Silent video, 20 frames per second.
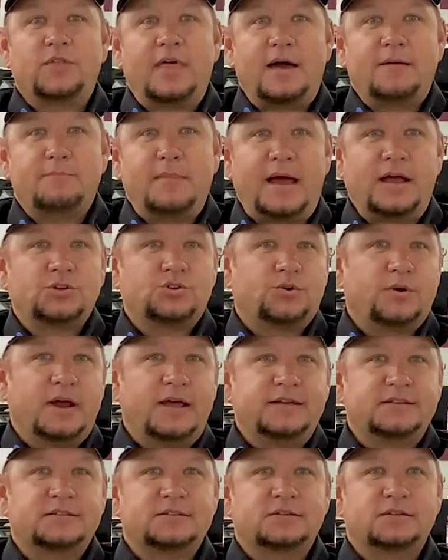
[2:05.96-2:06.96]
that match
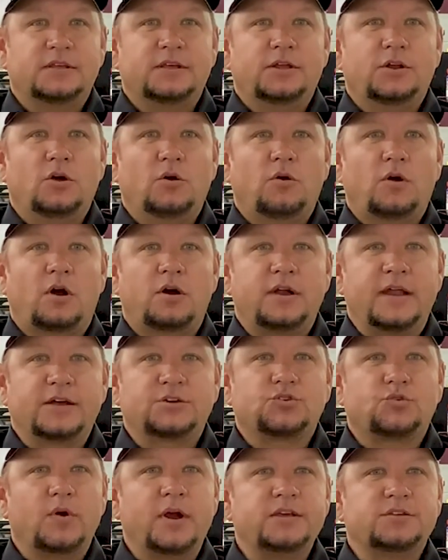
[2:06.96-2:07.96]
race, you know, our
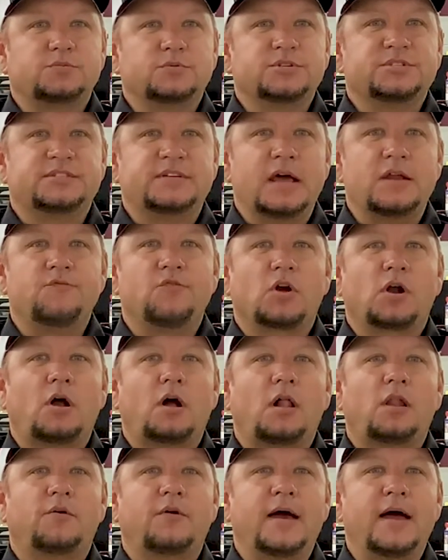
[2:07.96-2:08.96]
next race was Denver,
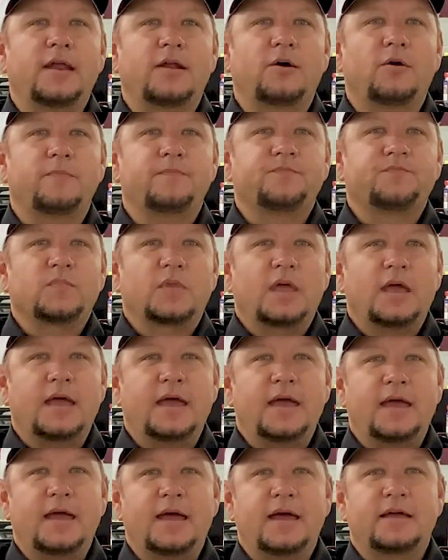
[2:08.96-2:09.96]
Colorado,
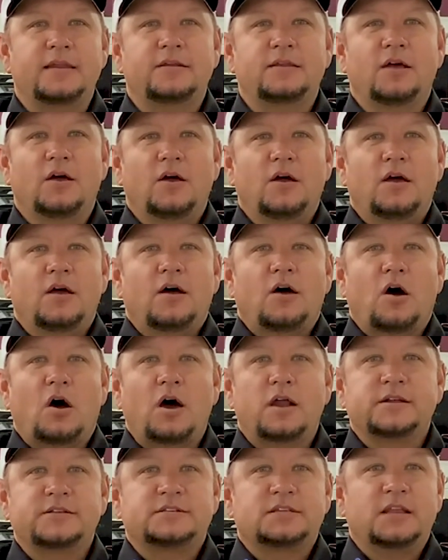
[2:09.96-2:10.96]
and
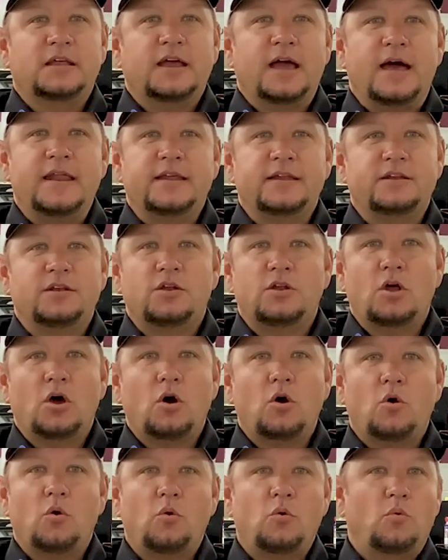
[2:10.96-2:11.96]
honestly, I didn't
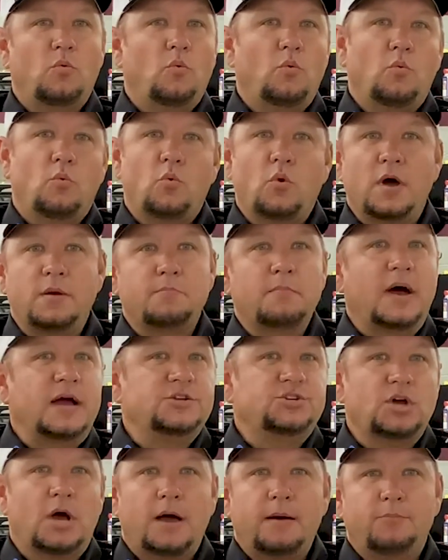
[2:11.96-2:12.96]
know what my
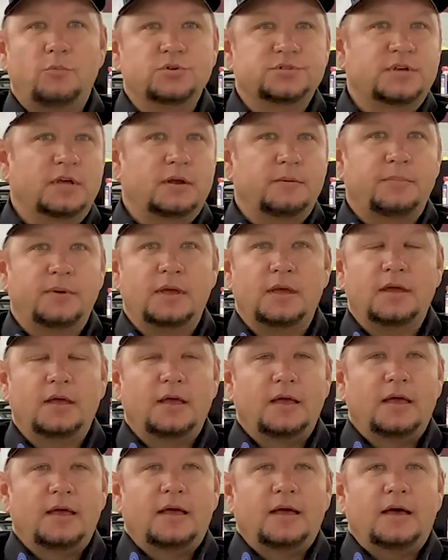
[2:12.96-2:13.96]
job was going to be.
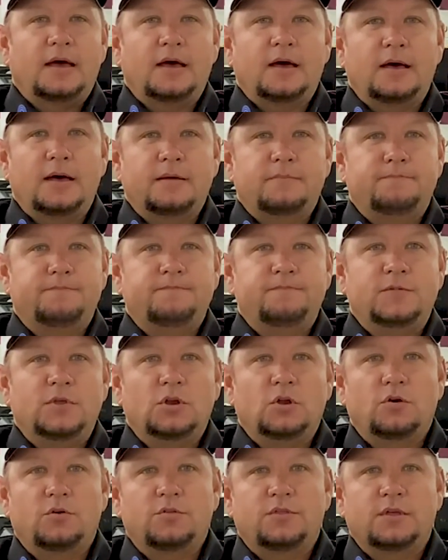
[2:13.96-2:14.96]
You
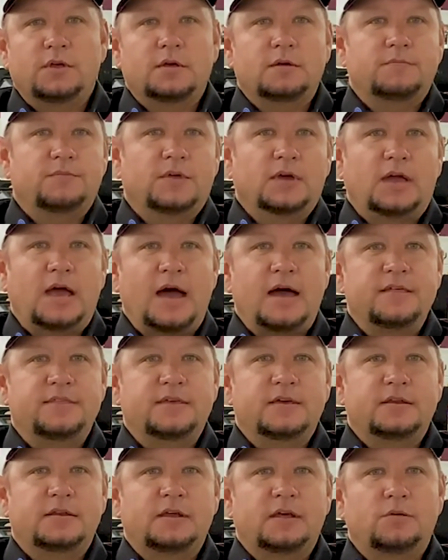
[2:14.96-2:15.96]
know, the guy
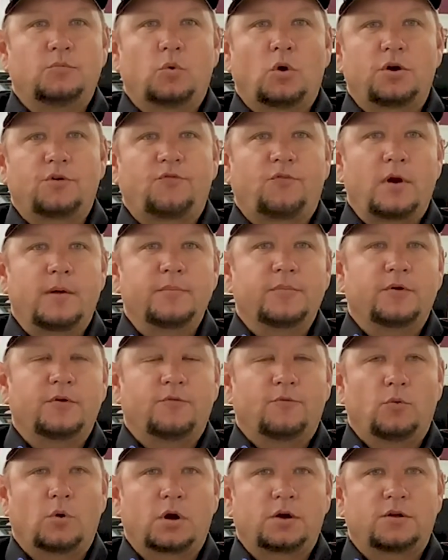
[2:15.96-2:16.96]
that had worked
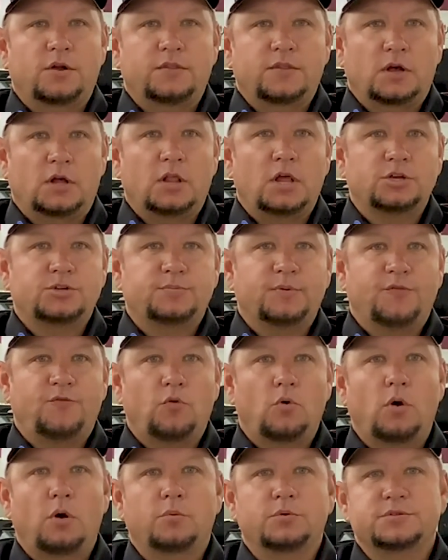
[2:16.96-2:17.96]
on the clutch
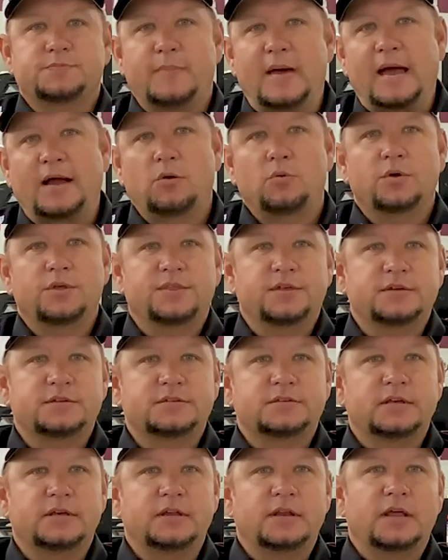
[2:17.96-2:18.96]
before was back with
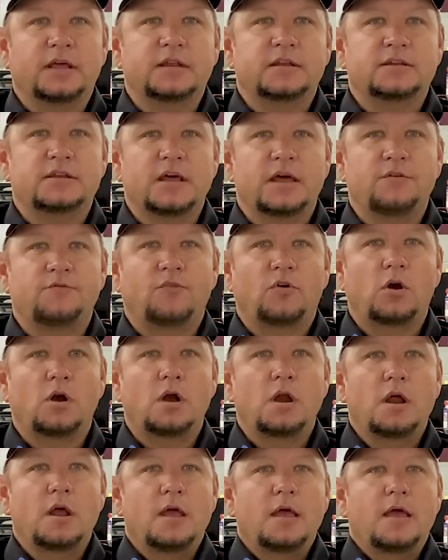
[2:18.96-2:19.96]
us in Denver,